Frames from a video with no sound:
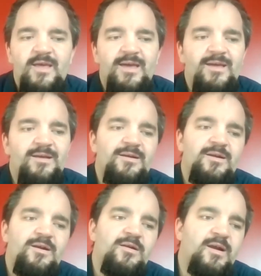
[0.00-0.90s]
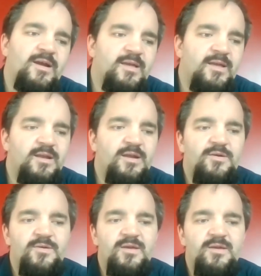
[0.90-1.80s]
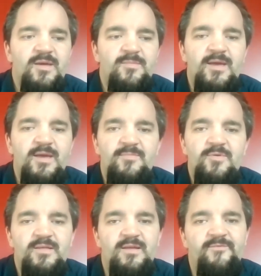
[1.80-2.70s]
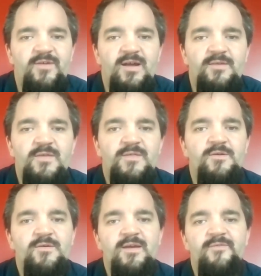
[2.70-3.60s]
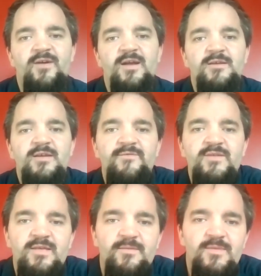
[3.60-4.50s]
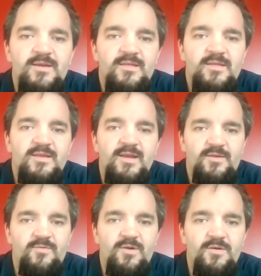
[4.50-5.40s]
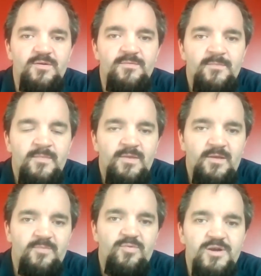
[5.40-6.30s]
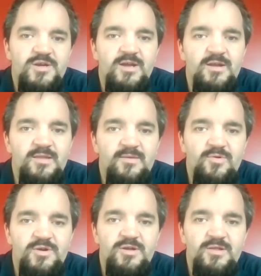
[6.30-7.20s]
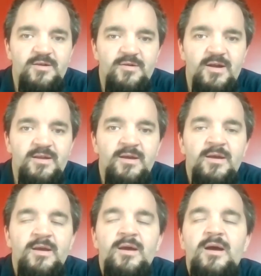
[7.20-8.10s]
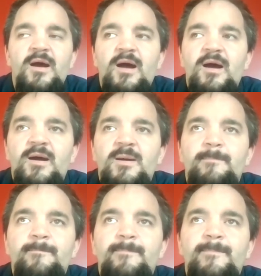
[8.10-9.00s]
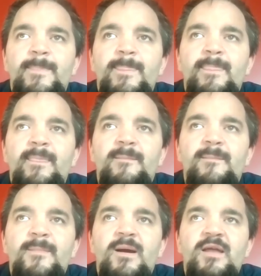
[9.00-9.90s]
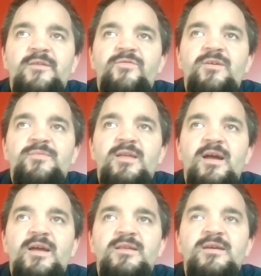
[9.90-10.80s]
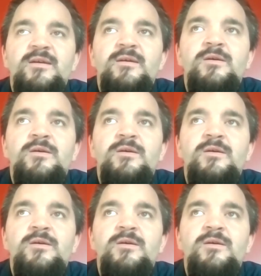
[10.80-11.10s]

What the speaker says: That, all right, you may be 80% fine with, and okay, fine, you give it to them because down the road they'll appreciate it and support you later on. On the flip side,